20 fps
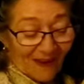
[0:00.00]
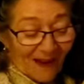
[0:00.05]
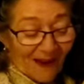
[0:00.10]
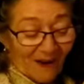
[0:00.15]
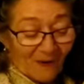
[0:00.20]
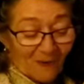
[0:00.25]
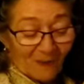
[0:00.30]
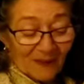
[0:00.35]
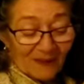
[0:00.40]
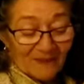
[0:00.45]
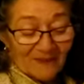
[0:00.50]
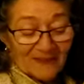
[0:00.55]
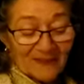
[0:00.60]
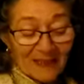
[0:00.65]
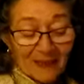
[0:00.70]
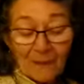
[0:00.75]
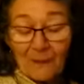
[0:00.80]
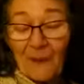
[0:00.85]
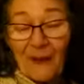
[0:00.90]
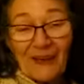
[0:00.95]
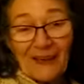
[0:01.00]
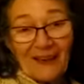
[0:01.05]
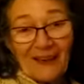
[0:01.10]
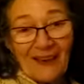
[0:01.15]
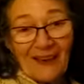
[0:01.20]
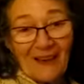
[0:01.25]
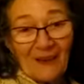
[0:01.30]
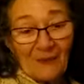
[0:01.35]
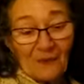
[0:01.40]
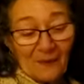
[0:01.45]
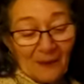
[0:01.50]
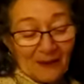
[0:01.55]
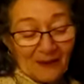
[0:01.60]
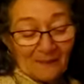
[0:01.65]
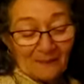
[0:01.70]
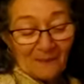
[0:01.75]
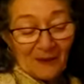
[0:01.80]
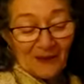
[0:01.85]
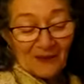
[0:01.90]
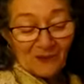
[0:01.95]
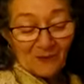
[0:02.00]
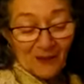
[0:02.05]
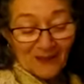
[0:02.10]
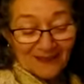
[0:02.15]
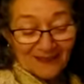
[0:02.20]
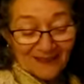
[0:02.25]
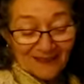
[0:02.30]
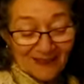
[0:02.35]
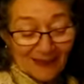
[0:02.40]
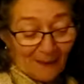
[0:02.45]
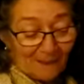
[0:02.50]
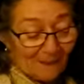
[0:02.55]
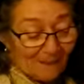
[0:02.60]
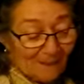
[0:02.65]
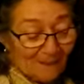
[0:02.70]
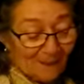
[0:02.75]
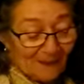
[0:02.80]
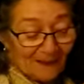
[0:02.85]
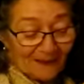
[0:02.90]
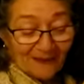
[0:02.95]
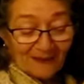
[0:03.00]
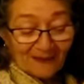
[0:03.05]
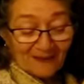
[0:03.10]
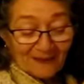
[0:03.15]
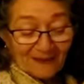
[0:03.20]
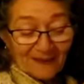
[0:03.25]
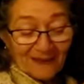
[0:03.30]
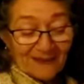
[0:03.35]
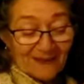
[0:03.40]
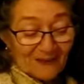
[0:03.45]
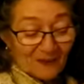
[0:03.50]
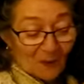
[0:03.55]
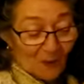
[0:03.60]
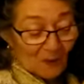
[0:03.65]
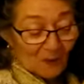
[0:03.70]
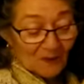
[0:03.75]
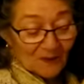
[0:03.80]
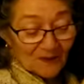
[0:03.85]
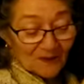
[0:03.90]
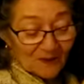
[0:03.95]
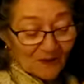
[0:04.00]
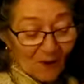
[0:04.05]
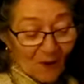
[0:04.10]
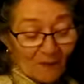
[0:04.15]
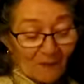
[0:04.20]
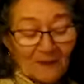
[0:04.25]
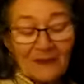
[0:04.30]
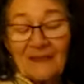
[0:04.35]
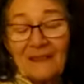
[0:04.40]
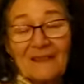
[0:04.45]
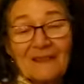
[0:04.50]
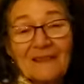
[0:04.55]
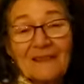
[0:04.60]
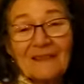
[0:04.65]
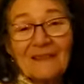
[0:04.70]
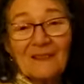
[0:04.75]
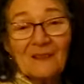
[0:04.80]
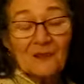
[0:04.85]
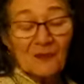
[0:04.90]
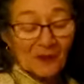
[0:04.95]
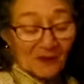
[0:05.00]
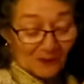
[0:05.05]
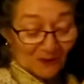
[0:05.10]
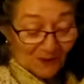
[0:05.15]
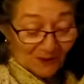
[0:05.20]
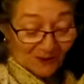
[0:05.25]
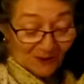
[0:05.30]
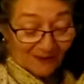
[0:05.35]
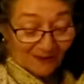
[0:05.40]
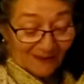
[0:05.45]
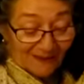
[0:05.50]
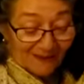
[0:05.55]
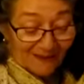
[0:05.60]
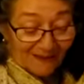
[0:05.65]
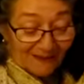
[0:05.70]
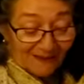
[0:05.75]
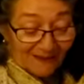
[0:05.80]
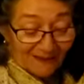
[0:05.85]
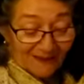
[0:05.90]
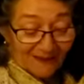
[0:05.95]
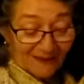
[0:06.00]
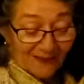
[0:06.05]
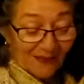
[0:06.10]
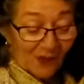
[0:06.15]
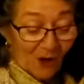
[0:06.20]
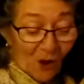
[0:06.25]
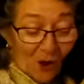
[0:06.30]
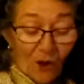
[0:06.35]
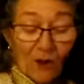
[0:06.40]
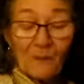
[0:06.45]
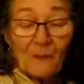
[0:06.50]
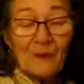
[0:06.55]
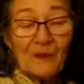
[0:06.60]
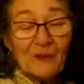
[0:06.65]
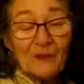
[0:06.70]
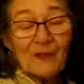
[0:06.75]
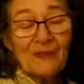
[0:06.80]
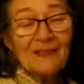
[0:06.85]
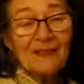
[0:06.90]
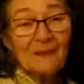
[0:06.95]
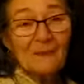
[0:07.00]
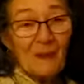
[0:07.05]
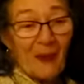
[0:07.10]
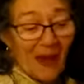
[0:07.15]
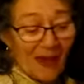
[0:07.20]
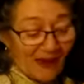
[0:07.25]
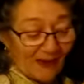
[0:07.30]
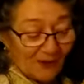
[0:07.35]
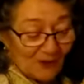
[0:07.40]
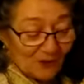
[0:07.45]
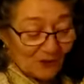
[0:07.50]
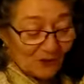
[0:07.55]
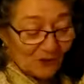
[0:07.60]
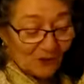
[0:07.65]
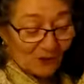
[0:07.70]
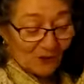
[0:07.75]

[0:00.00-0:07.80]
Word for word: Our way of celebrating Halloween by dressing up as ghosts and goblins and trick-or-treating can all be traced back to